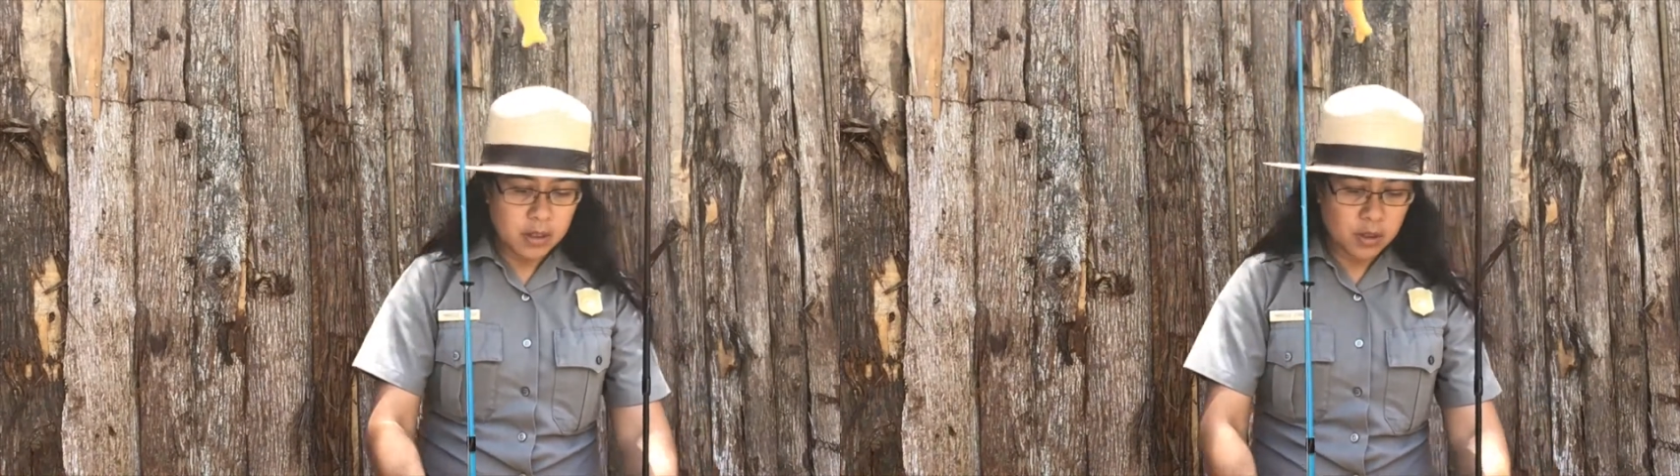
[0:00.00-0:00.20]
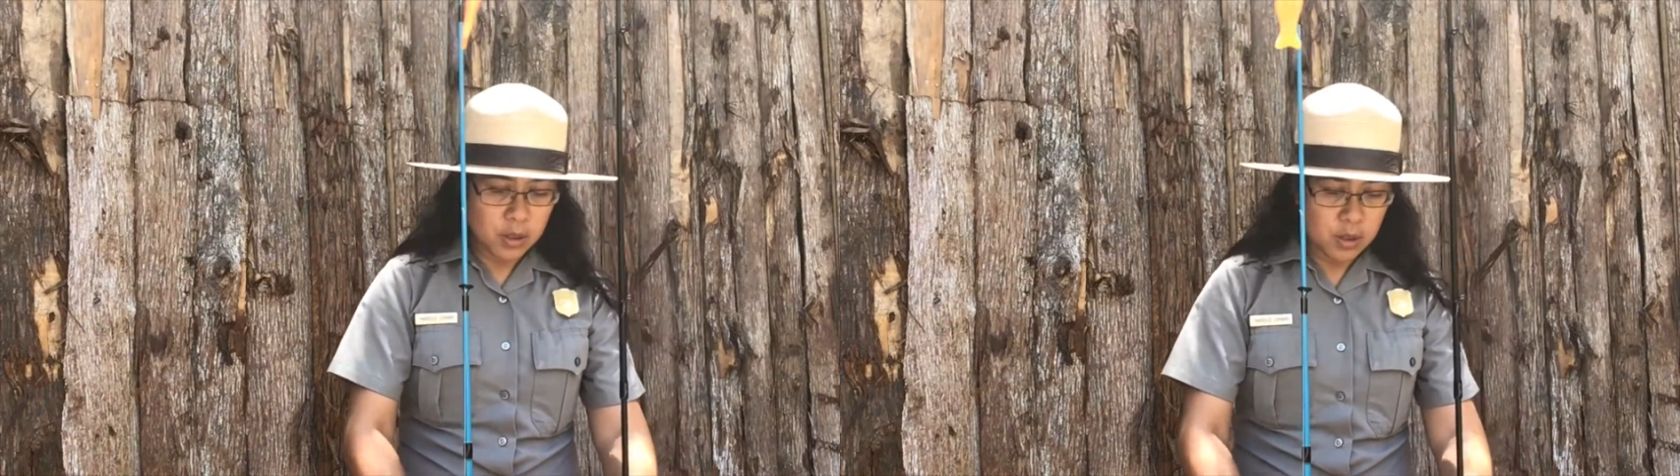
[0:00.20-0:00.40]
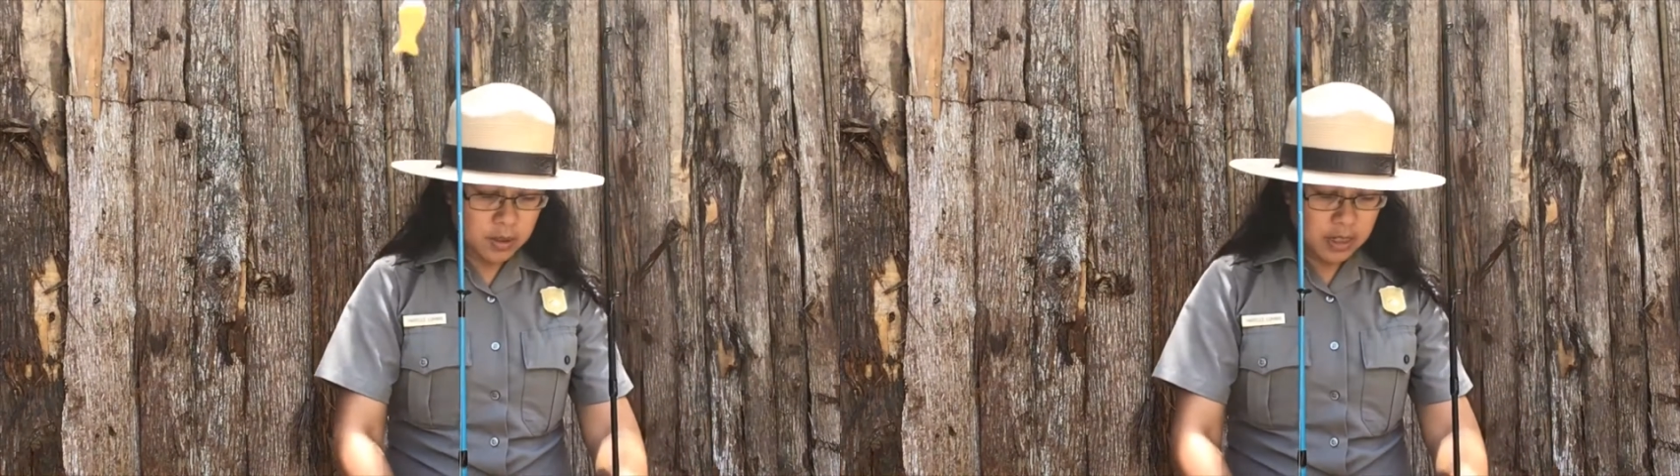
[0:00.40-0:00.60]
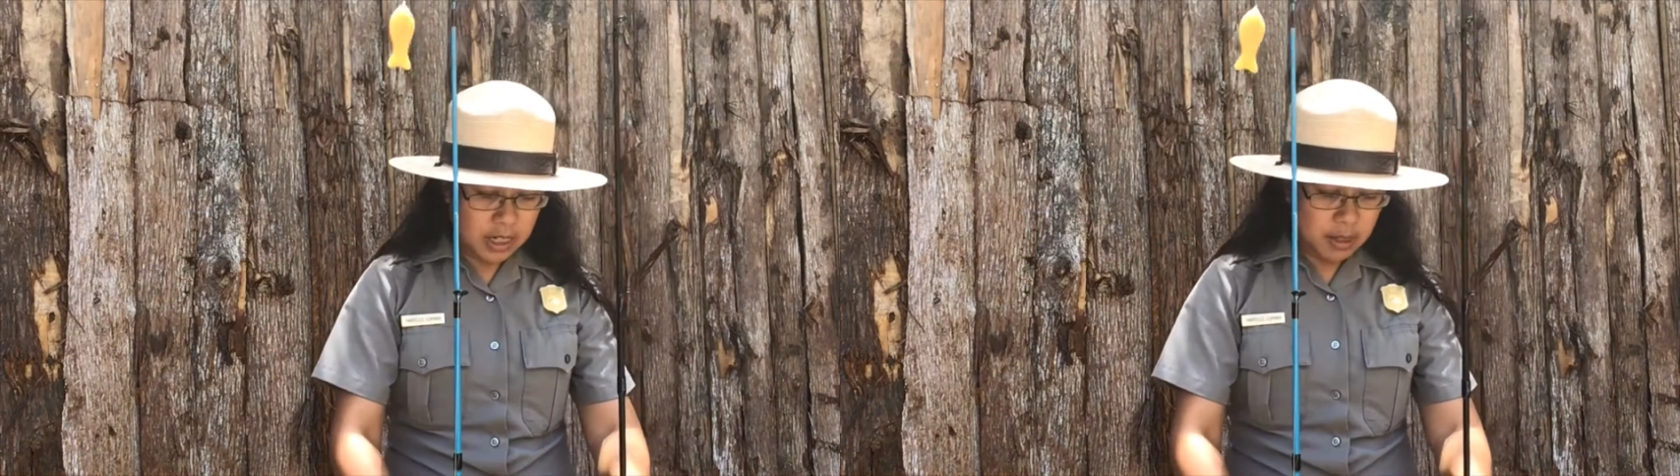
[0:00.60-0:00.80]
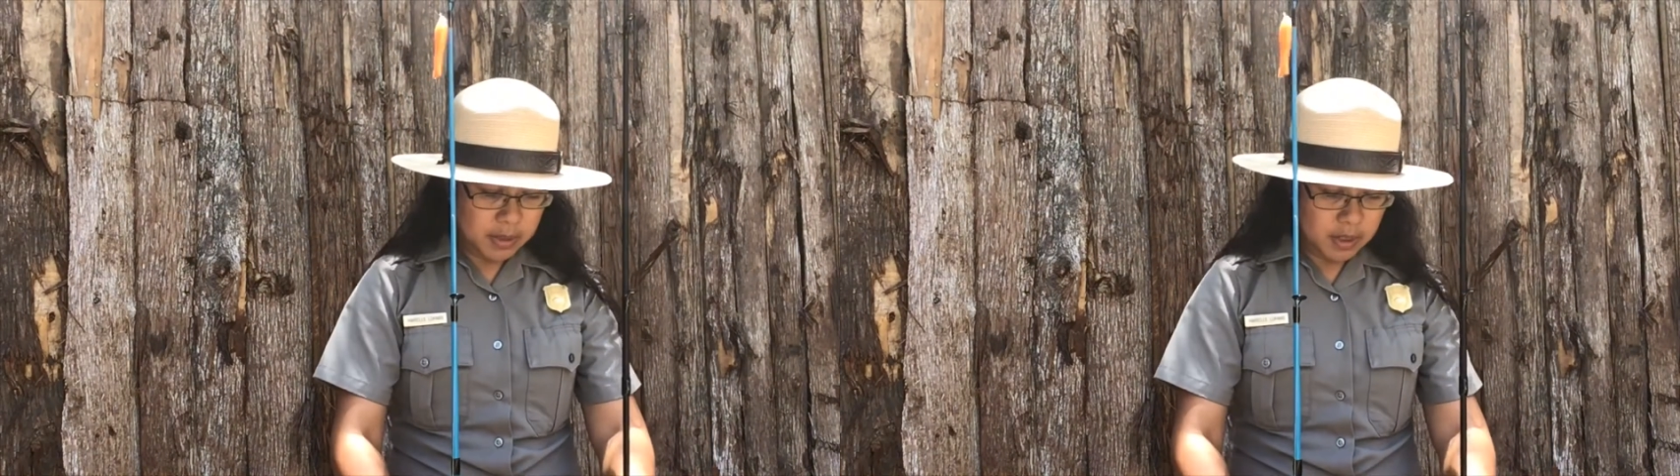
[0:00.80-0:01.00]
two
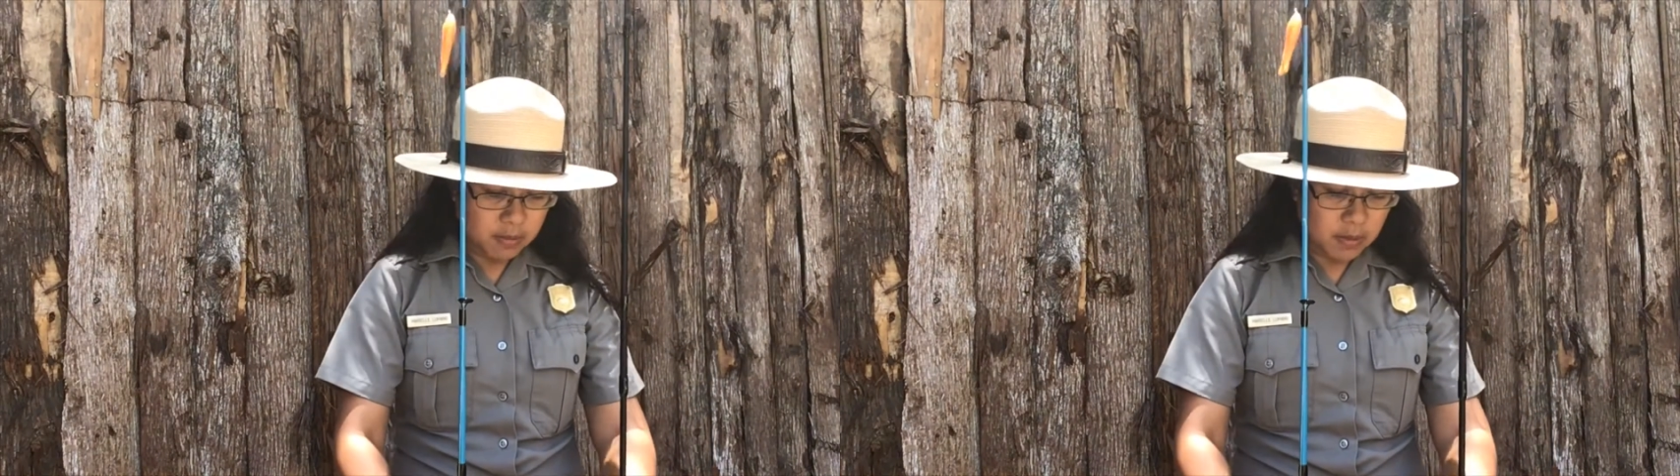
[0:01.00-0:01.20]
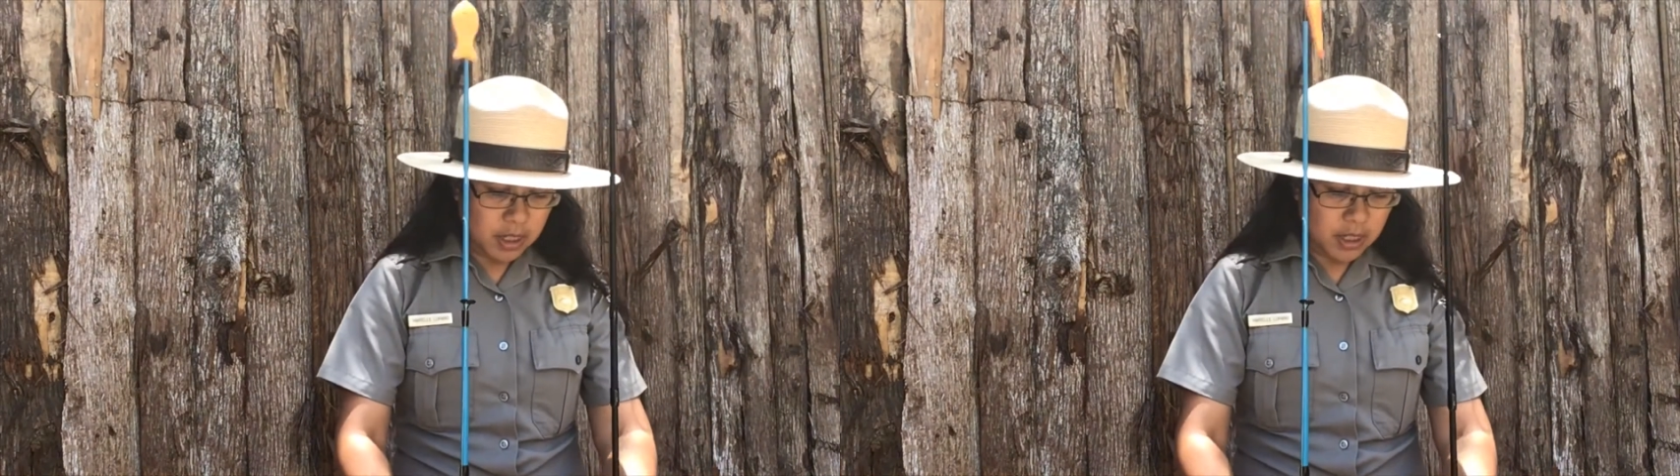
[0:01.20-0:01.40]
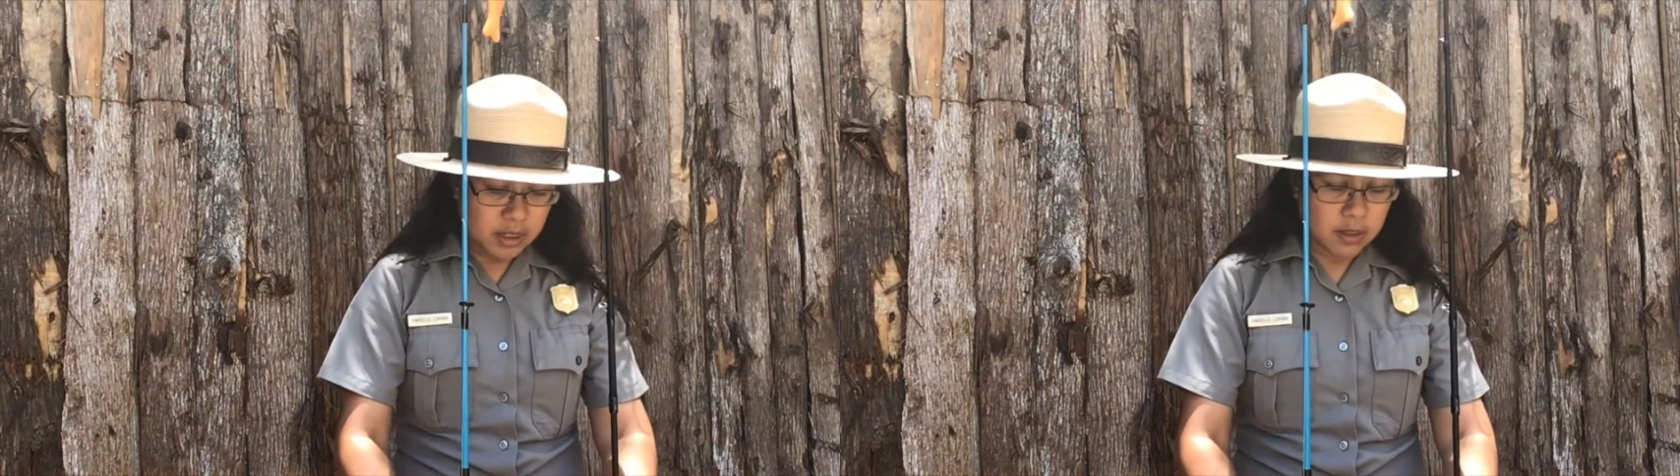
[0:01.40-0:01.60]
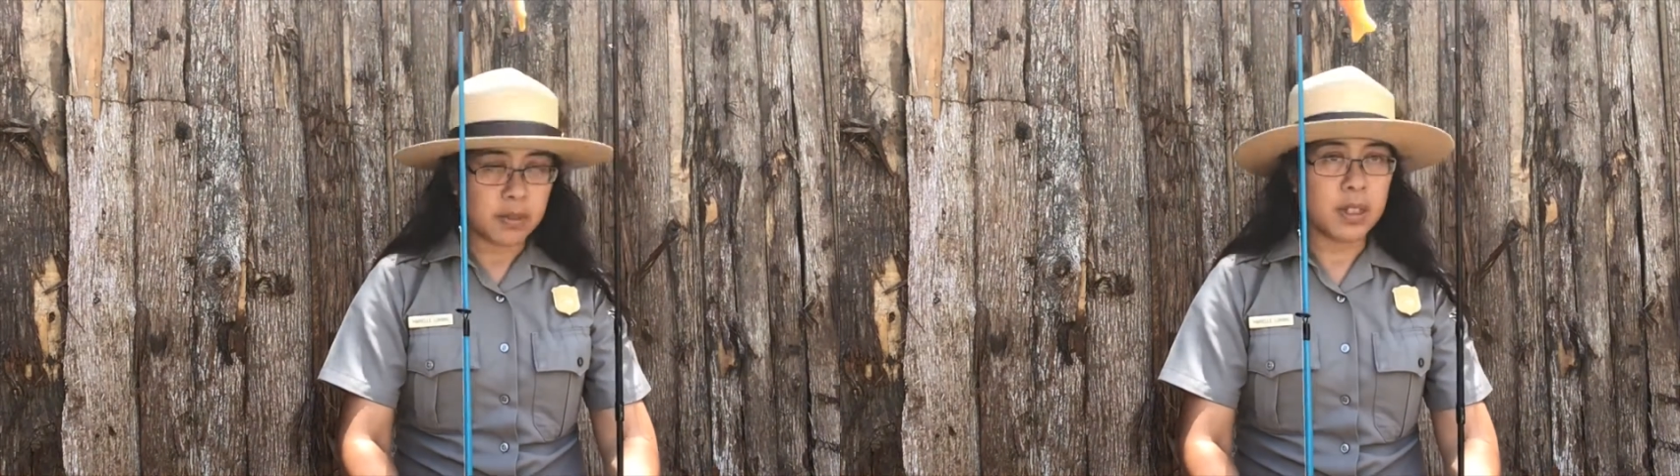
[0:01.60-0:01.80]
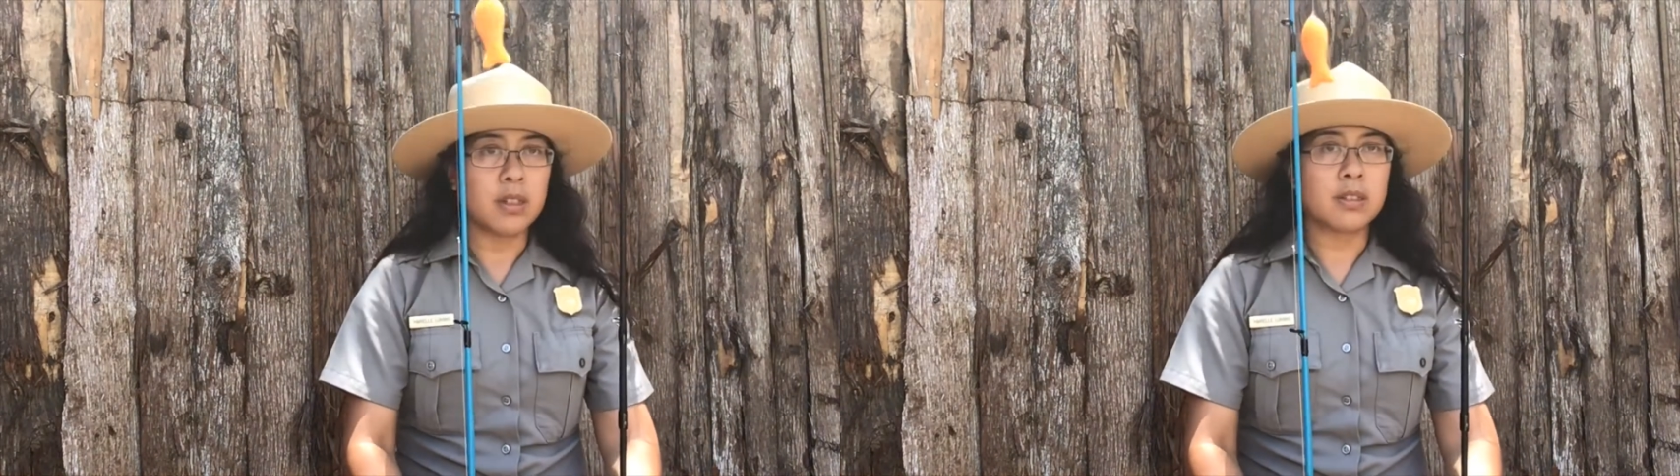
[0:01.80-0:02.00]
types of rods and
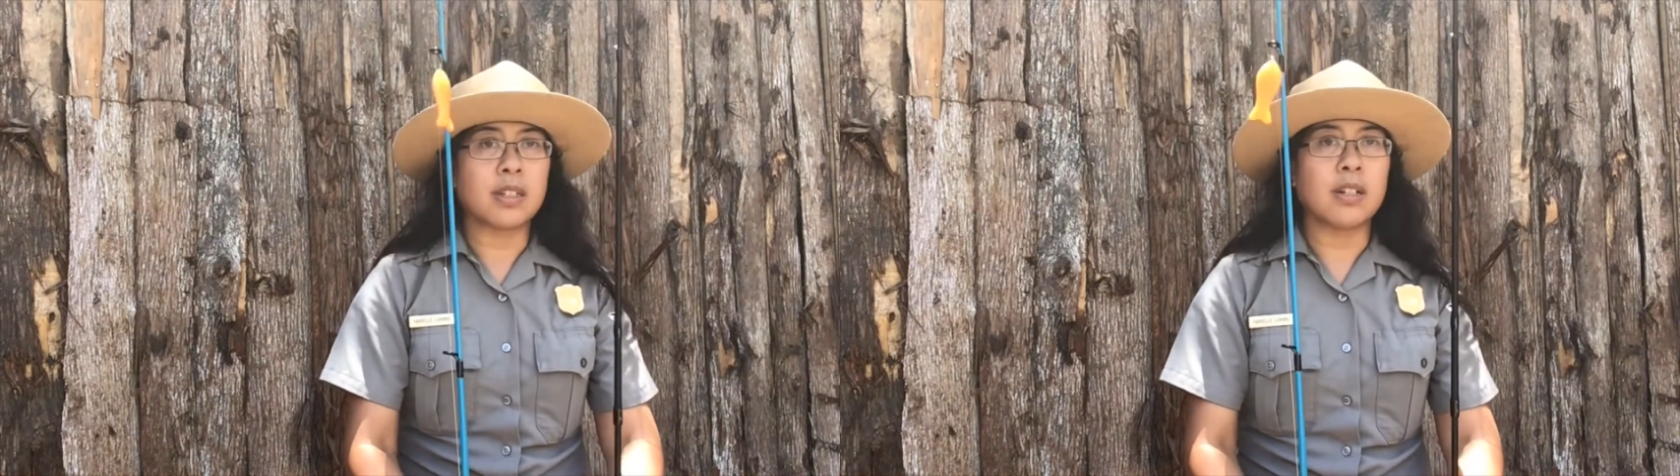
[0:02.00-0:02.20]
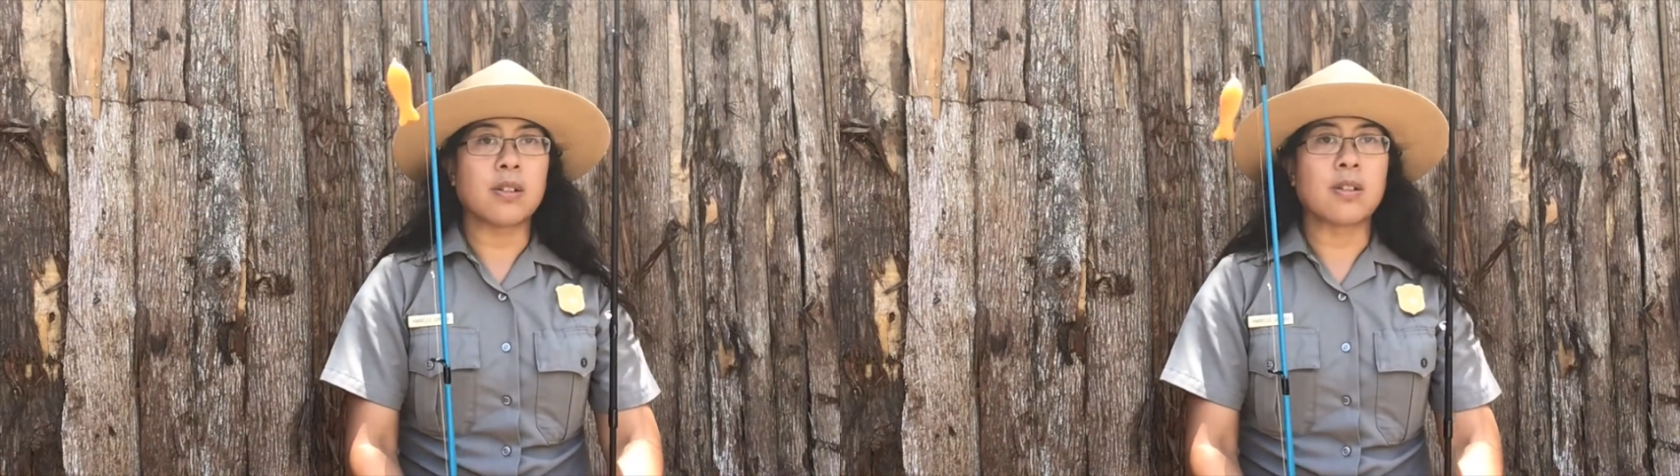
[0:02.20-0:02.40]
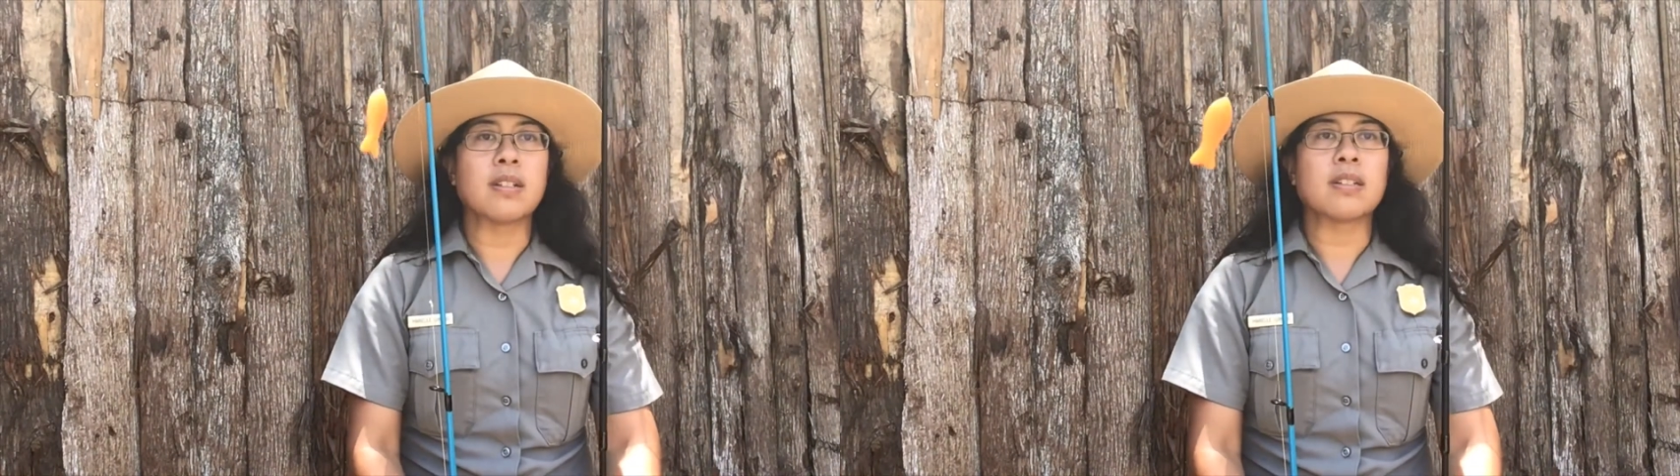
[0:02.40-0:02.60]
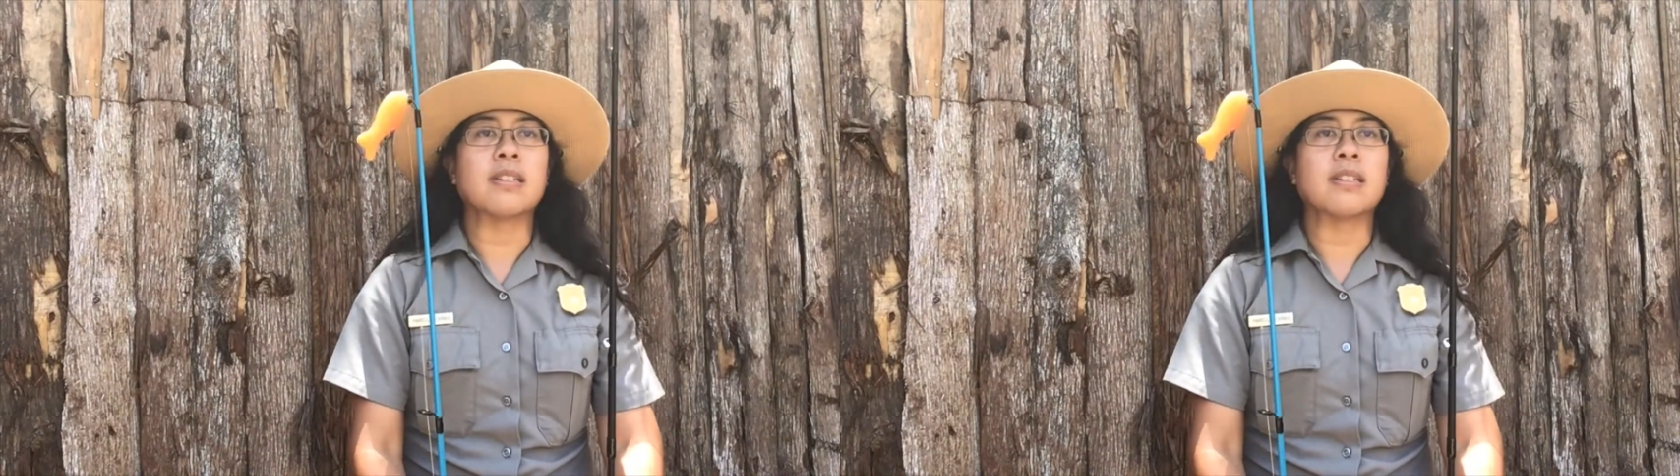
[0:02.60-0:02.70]
reels that you're going to